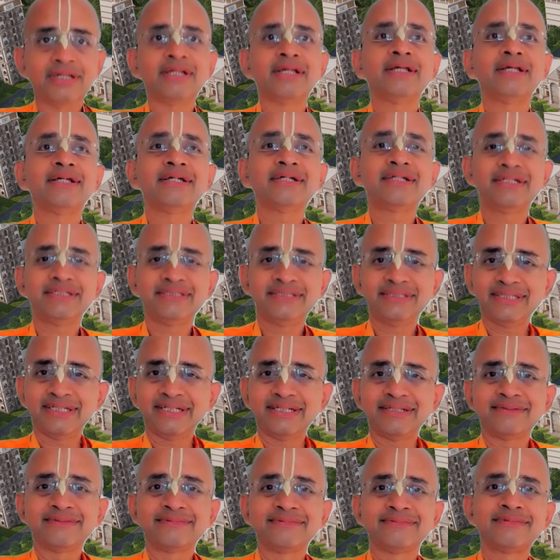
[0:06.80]
Hare Krishna.
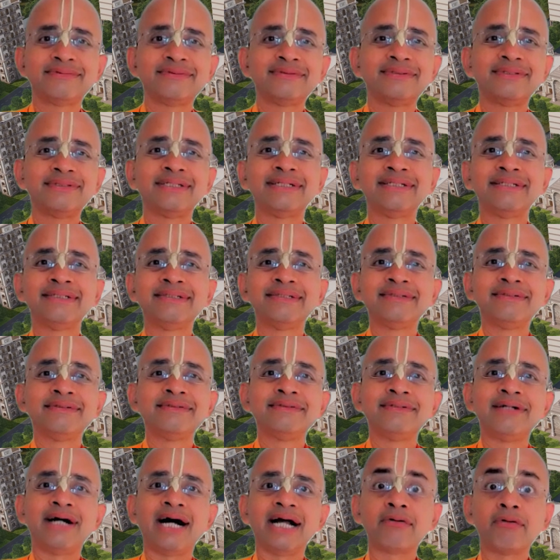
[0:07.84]

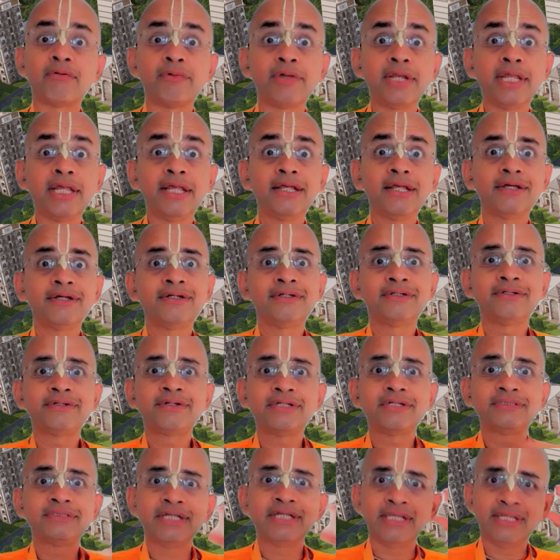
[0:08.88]
I have a very
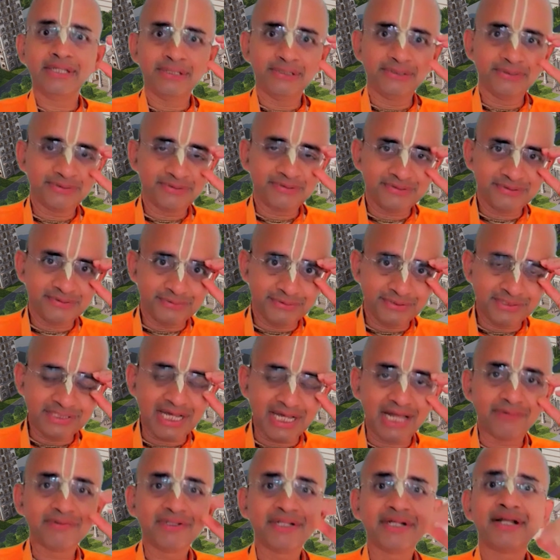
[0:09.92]
interesting news to
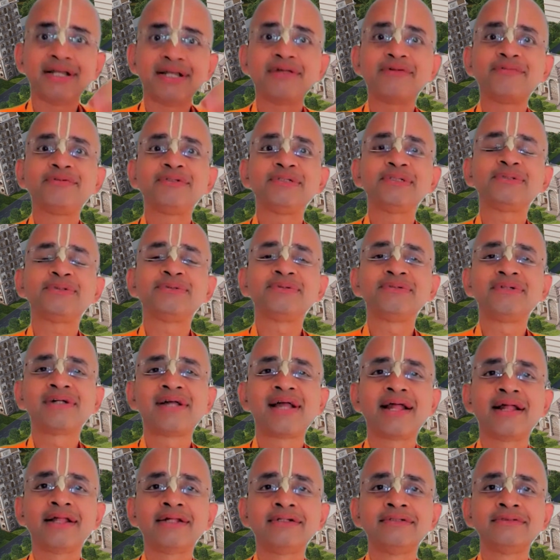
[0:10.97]
share with all of you
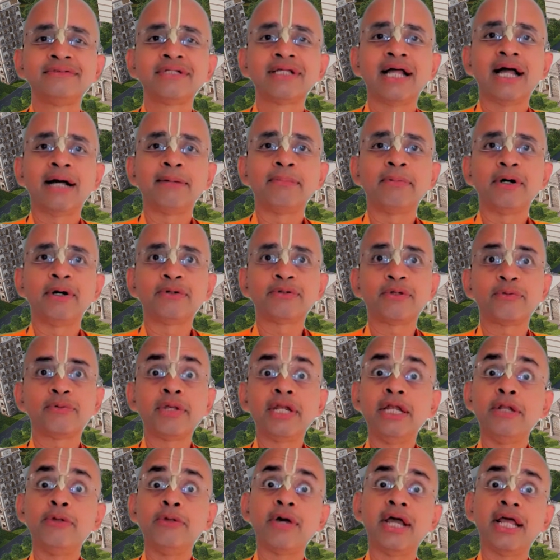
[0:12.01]
about a
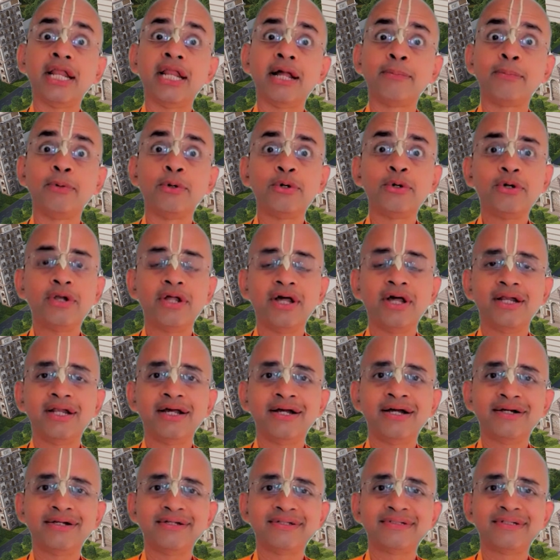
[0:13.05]
very divine abode on
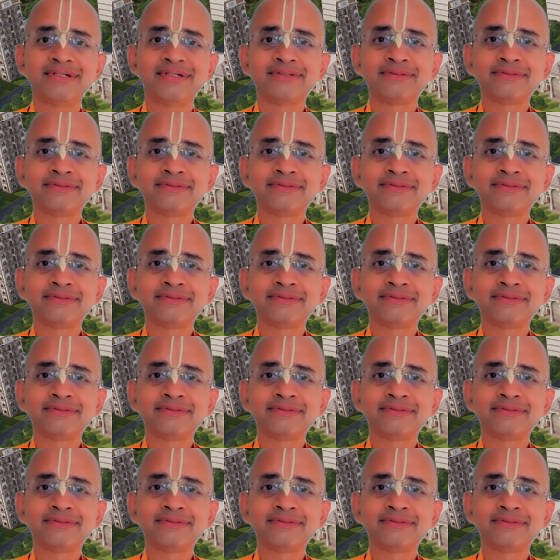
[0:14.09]
earth.